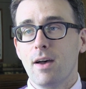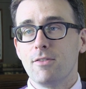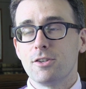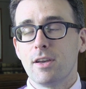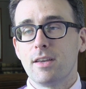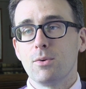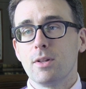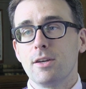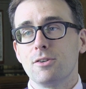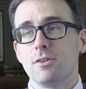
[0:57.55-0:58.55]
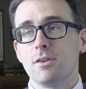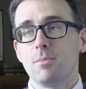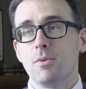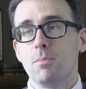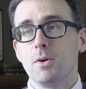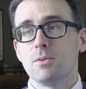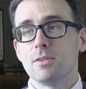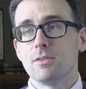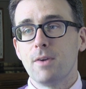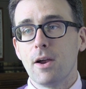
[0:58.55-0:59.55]
have a shaky relationship with
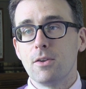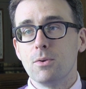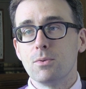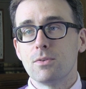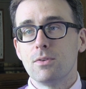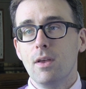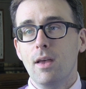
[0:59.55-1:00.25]
MOOCs is fair use.